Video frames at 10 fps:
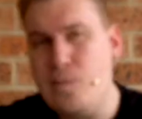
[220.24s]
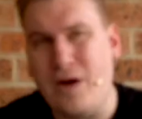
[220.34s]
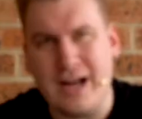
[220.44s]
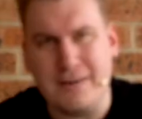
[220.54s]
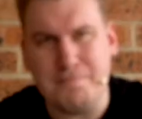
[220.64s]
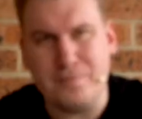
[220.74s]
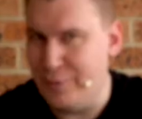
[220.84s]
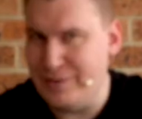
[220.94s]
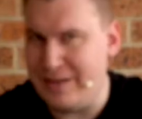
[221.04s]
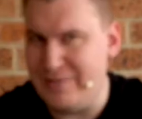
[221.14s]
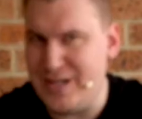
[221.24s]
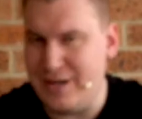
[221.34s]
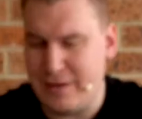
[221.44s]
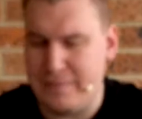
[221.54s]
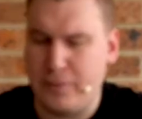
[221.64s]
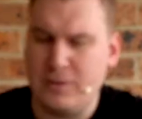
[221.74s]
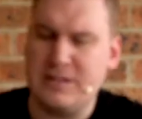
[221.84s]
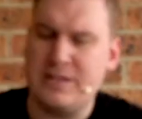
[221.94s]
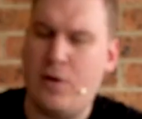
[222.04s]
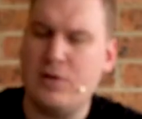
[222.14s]
But he ruined that video, but I pulled
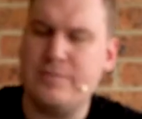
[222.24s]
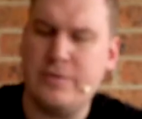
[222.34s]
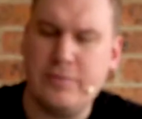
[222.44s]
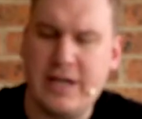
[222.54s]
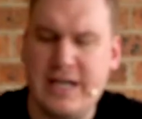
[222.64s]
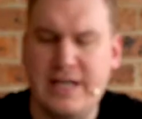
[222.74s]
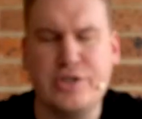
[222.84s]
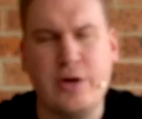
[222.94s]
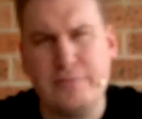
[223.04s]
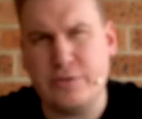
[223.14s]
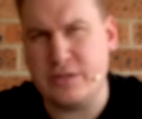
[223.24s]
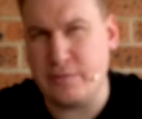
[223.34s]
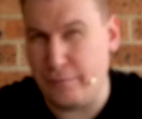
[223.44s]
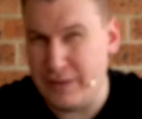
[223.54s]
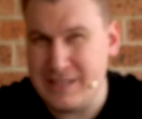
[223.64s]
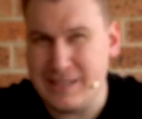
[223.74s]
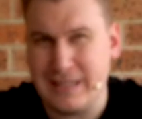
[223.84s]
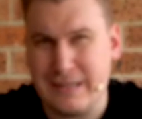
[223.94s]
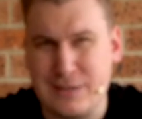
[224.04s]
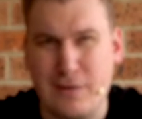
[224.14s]
an ultimate rare Traptrix
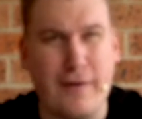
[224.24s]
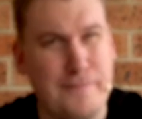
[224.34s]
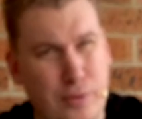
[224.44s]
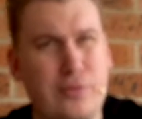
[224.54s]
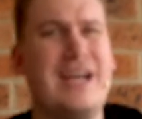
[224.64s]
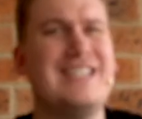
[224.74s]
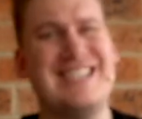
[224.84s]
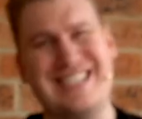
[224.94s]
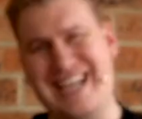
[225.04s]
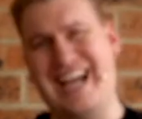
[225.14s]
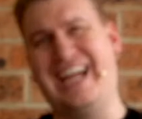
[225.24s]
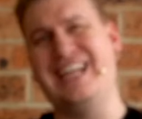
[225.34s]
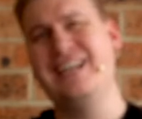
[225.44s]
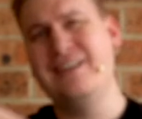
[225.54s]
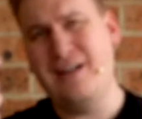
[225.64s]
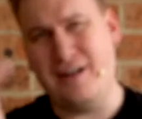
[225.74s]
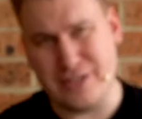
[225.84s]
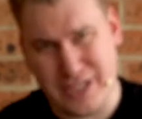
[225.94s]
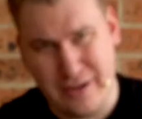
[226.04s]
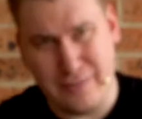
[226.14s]
Rafflesia, so if I pull that today, I'll show you